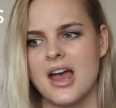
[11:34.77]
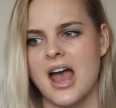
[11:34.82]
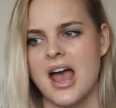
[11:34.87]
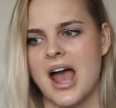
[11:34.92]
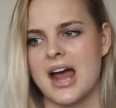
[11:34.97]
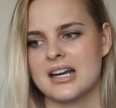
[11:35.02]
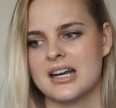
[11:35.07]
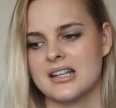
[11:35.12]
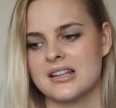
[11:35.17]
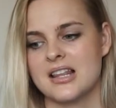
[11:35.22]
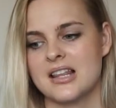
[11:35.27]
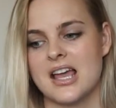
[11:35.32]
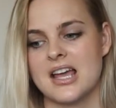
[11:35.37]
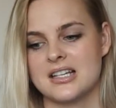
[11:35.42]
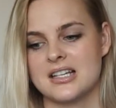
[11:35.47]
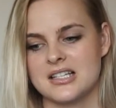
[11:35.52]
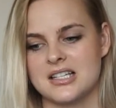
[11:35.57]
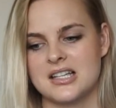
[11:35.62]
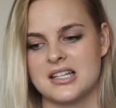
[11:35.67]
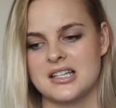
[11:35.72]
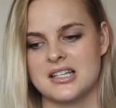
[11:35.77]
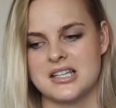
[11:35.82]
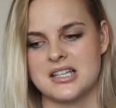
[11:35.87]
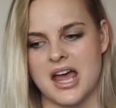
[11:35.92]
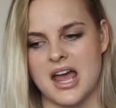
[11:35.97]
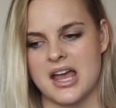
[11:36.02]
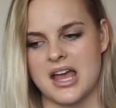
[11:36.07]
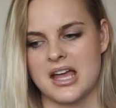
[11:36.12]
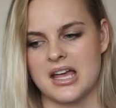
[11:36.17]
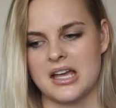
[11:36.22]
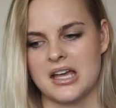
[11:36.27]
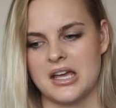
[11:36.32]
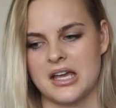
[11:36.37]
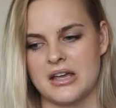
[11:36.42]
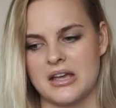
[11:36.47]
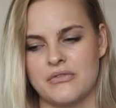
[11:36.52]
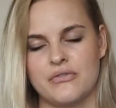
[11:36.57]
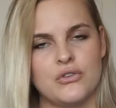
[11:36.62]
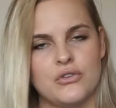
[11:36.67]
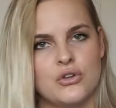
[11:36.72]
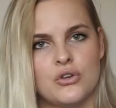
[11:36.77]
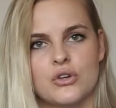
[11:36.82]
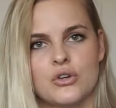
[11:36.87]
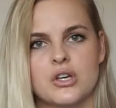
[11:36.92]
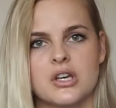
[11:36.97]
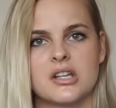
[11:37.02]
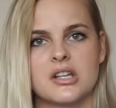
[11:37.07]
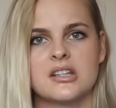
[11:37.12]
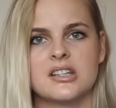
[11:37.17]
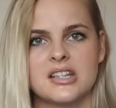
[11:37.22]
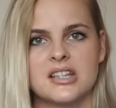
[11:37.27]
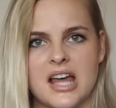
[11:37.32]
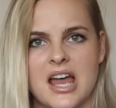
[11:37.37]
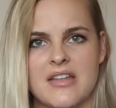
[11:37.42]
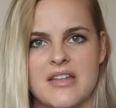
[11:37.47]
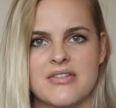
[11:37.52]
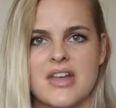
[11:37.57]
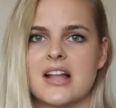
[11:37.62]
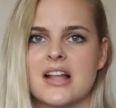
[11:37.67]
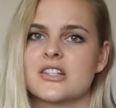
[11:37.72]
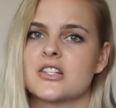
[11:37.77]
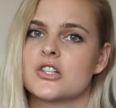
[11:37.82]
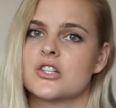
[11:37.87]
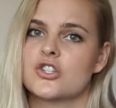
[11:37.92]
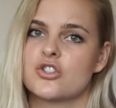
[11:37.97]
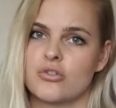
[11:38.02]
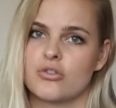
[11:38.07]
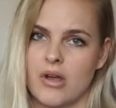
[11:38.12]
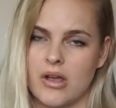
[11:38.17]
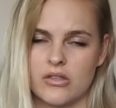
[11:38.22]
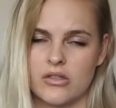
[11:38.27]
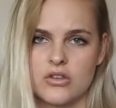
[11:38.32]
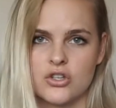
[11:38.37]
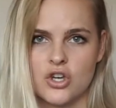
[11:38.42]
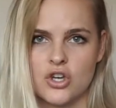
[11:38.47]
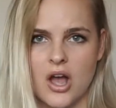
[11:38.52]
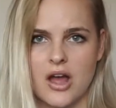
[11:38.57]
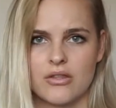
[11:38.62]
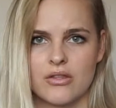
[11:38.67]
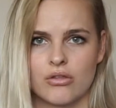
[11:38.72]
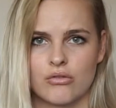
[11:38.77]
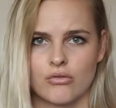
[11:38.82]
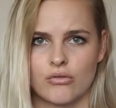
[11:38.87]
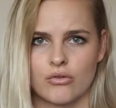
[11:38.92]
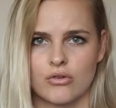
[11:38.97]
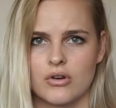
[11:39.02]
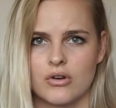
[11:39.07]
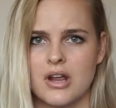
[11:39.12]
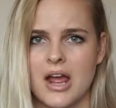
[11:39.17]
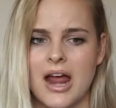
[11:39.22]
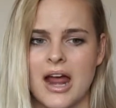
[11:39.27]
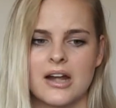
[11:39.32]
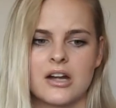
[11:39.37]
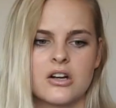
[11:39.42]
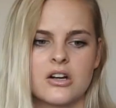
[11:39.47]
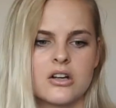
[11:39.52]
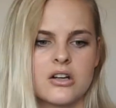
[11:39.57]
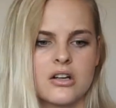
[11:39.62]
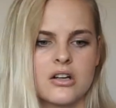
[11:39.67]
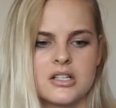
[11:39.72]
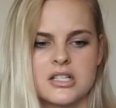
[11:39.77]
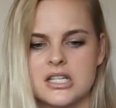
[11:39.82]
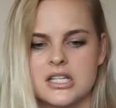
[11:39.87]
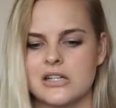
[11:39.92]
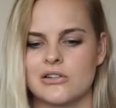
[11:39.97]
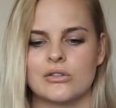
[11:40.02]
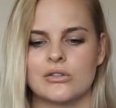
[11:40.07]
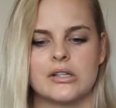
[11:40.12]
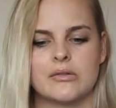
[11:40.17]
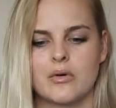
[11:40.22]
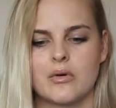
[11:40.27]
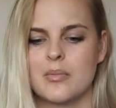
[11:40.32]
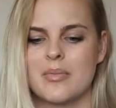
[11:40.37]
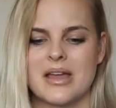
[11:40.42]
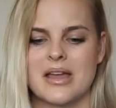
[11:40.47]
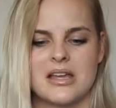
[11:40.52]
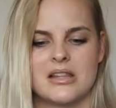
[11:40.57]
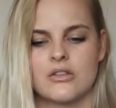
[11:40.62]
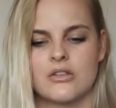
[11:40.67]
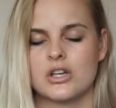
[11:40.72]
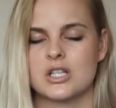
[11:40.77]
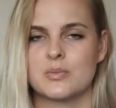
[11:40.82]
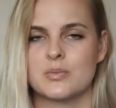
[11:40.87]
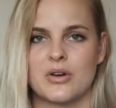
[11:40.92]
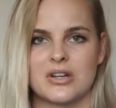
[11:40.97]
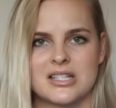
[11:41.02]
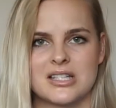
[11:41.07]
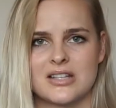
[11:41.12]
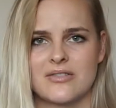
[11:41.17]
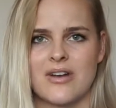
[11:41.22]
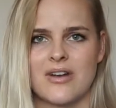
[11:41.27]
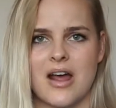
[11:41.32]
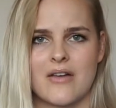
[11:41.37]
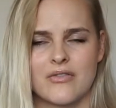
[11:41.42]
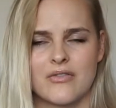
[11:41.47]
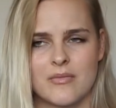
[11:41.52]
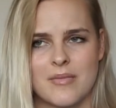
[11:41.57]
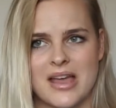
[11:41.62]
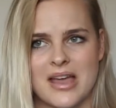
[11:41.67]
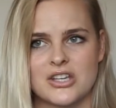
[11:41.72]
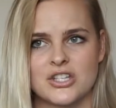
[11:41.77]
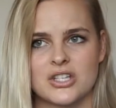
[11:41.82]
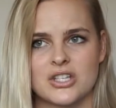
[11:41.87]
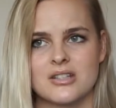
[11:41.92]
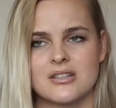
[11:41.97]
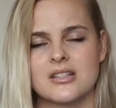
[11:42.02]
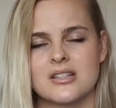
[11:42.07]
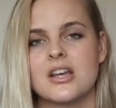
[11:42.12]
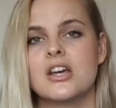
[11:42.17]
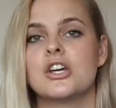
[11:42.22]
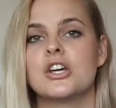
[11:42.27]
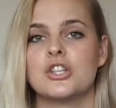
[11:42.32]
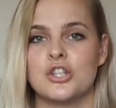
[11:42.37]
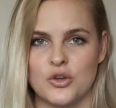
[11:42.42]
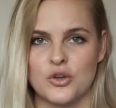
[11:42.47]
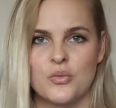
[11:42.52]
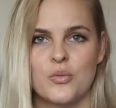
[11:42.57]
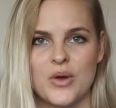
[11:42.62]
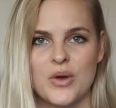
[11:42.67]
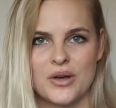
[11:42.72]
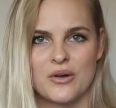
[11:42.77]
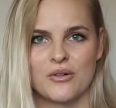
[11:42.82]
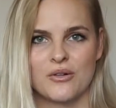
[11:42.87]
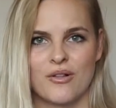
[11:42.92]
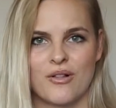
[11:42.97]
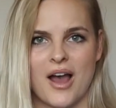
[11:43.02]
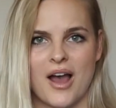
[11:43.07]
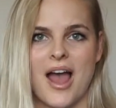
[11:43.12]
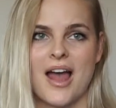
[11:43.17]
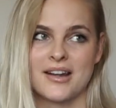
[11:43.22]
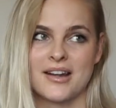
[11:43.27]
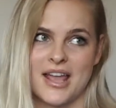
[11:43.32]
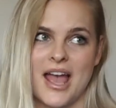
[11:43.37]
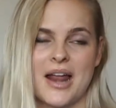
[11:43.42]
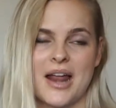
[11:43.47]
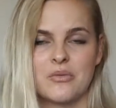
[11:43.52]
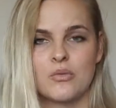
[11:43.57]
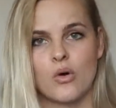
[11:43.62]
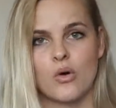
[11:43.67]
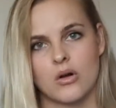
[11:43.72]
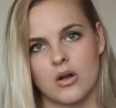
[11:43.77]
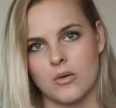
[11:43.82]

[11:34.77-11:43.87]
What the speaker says: And at the end of the day, if you can let that strength shine through and continually repeat those positive affirmations, you will and can walk